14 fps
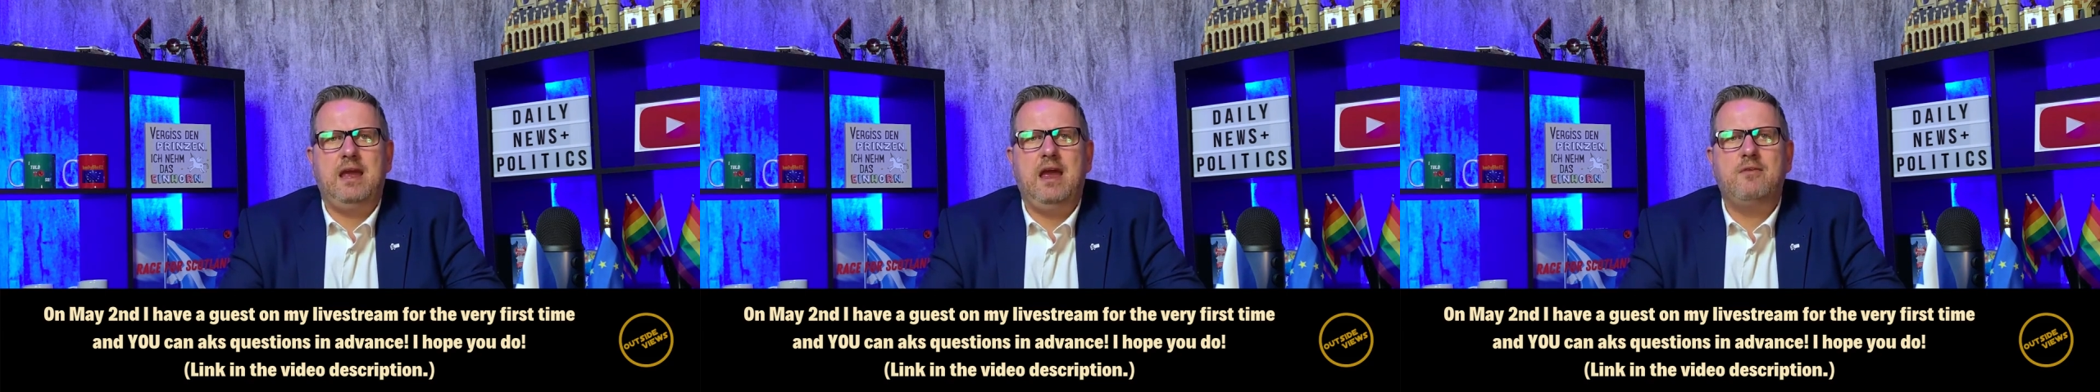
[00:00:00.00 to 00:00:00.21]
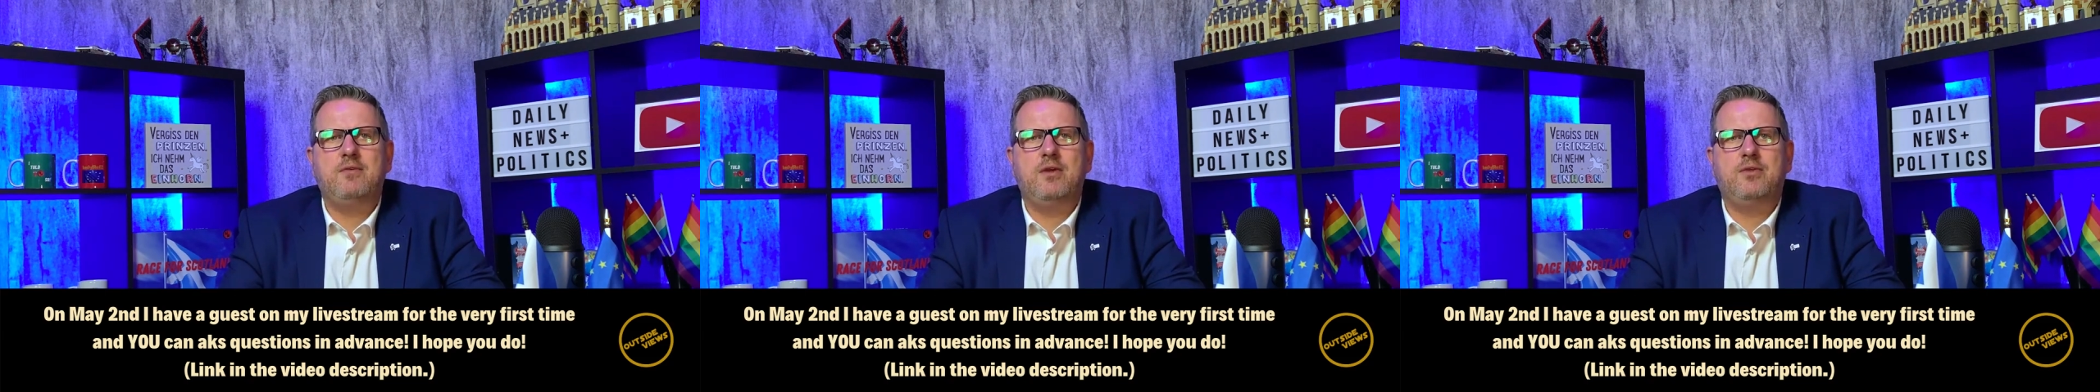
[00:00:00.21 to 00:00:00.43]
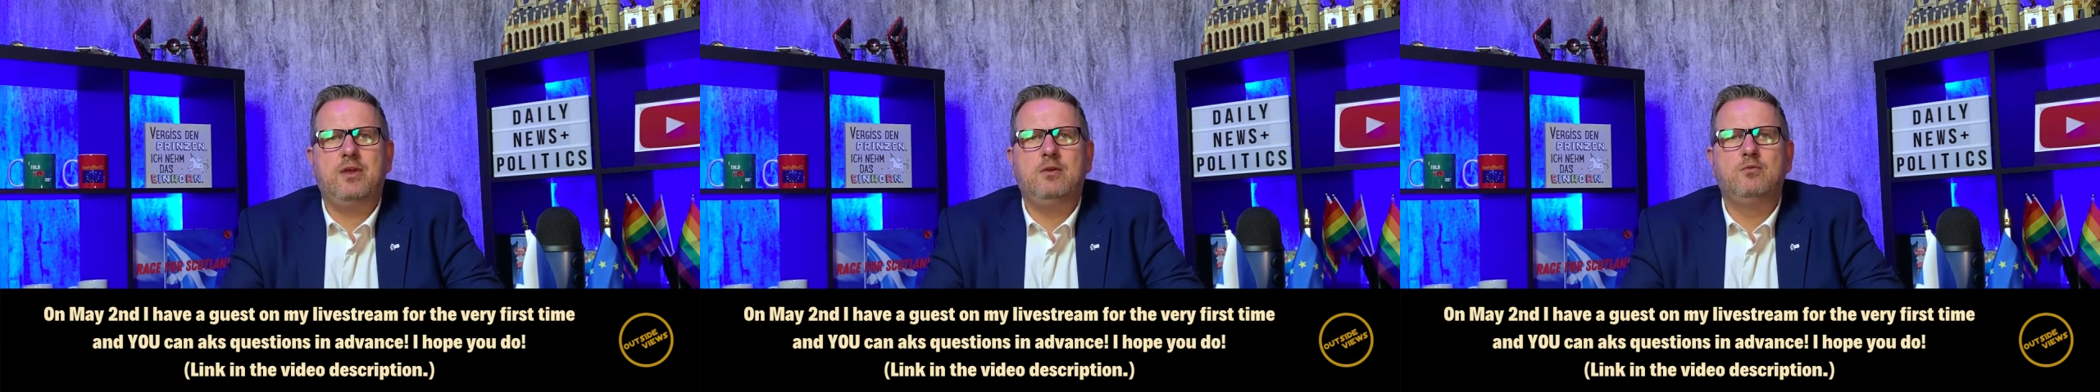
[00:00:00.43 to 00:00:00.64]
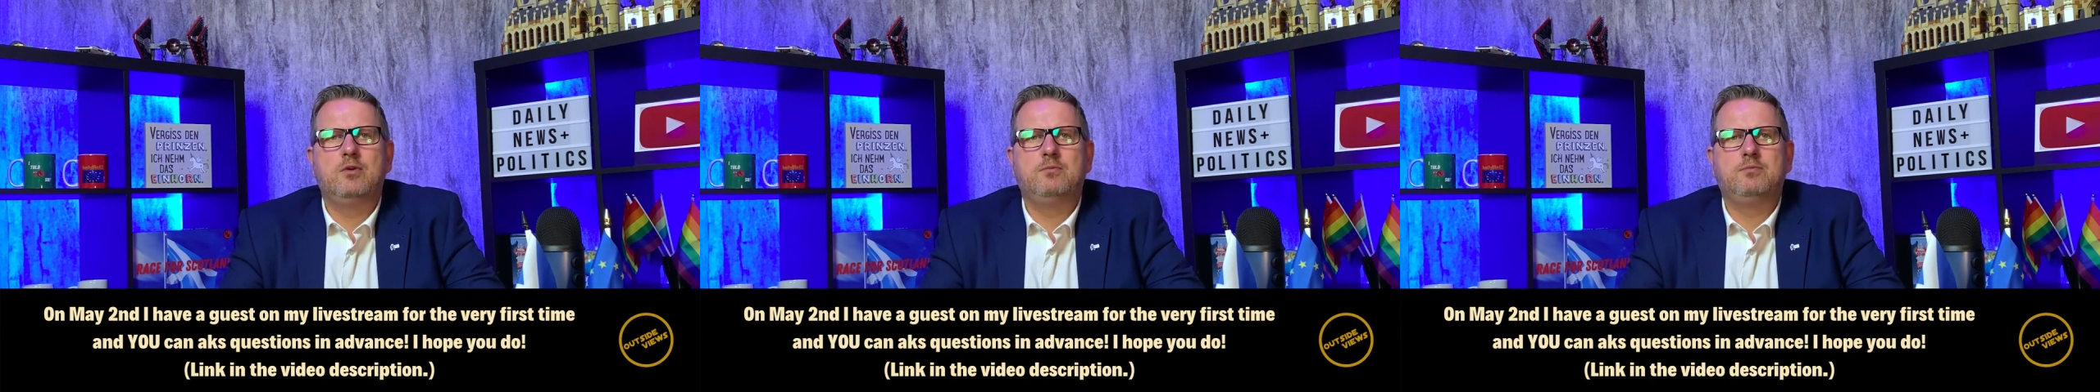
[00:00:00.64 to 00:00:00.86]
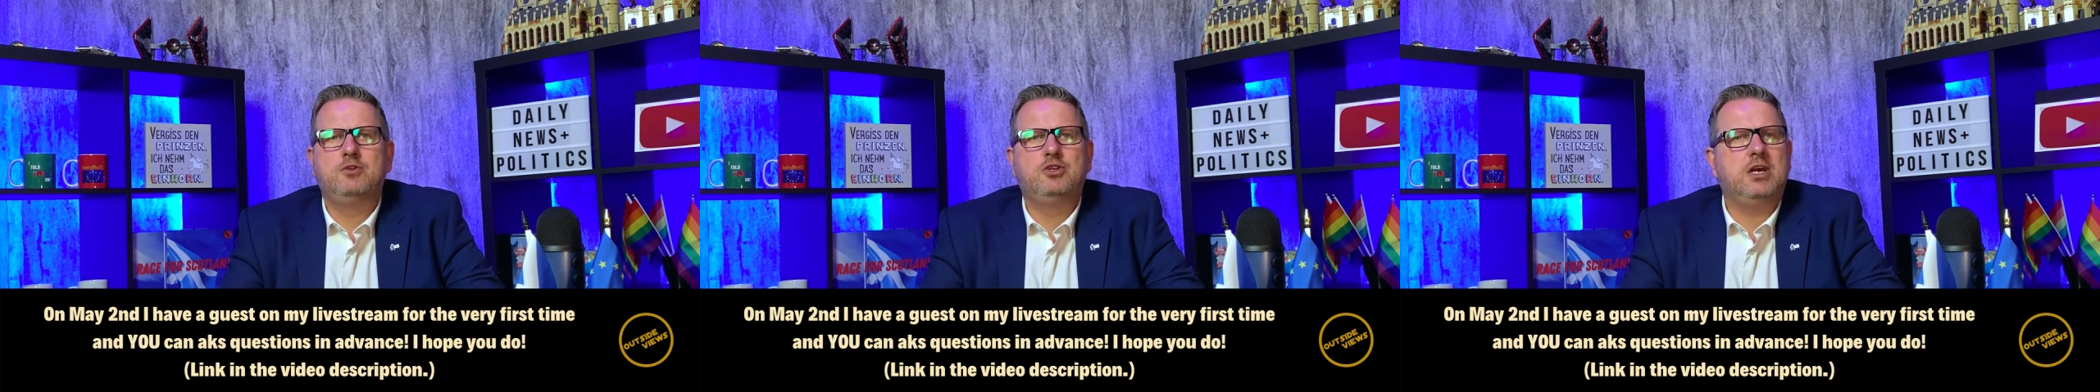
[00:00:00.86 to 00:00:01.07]
Everything would
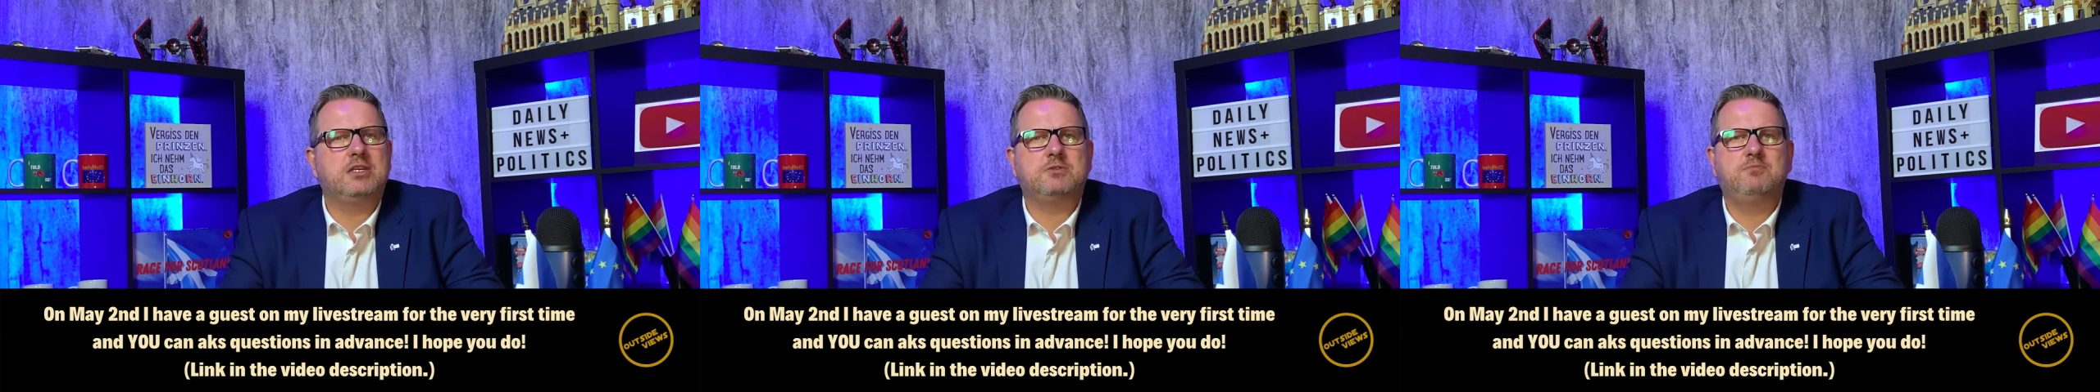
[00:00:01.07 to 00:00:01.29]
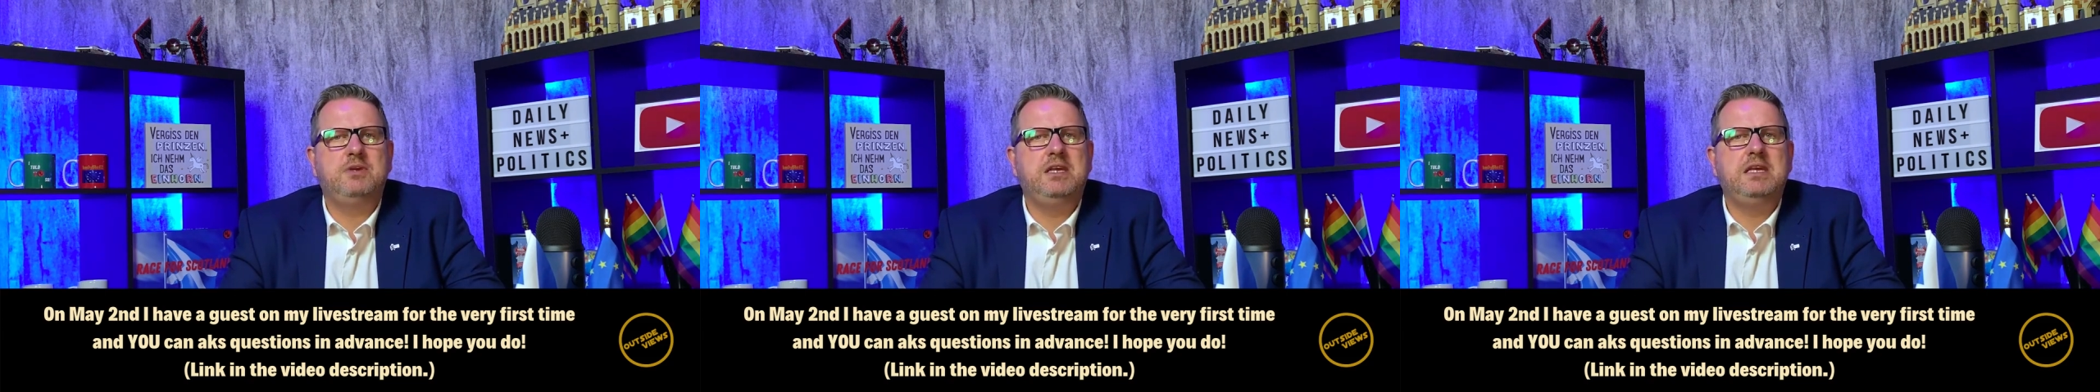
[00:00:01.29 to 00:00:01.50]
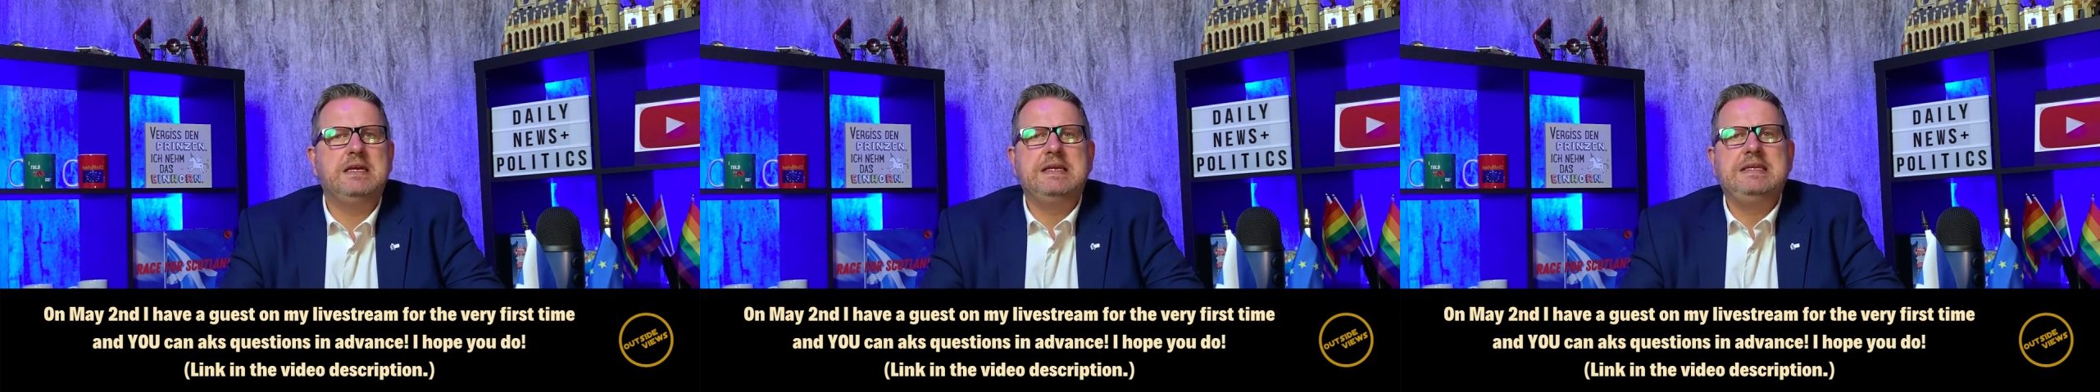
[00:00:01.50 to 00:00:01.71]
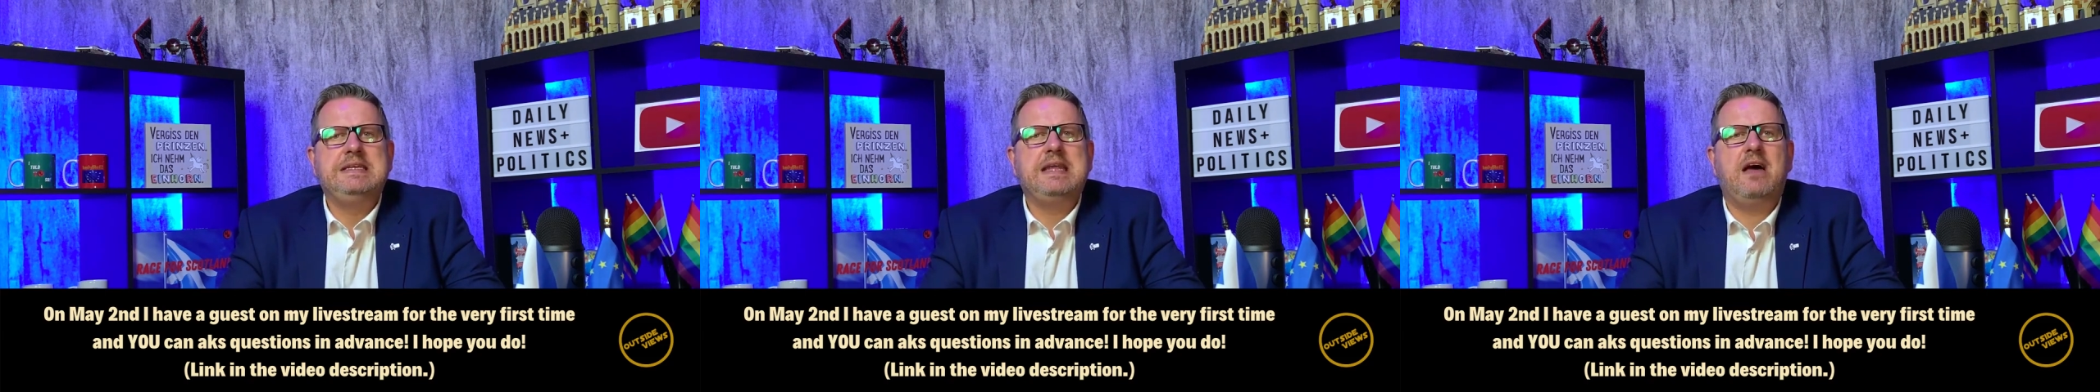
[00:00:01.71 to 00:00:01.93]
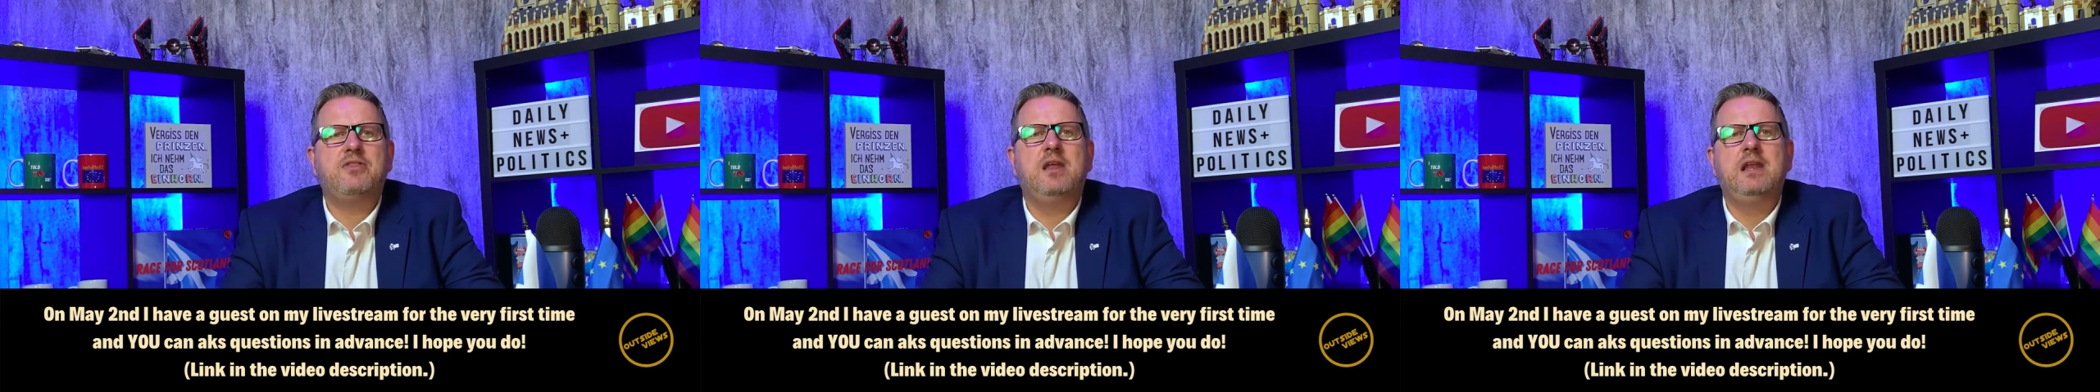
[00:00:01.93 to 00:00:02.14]
just be
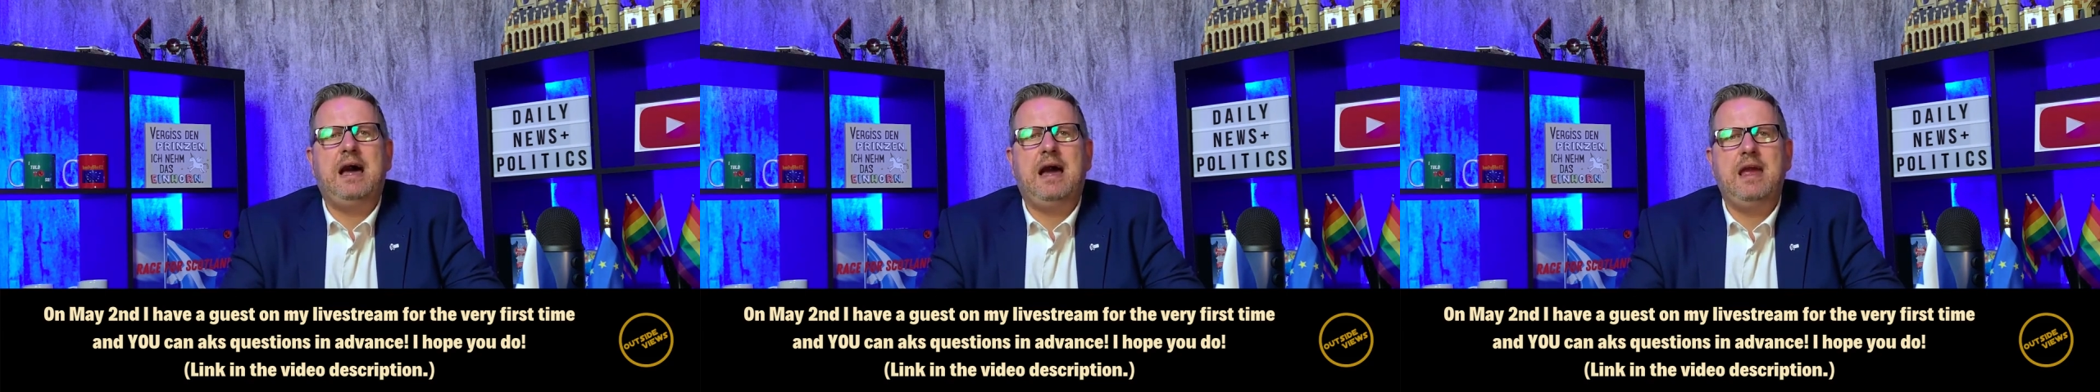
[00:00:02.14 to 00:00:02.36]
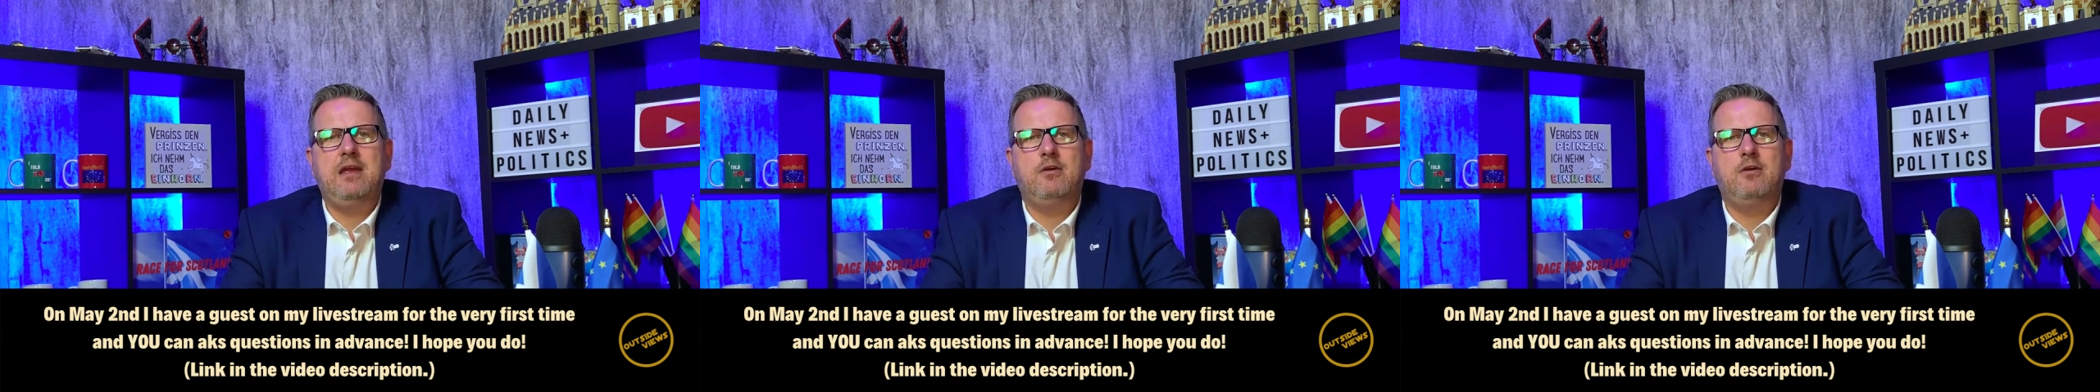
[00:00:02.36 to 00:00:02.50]
another lie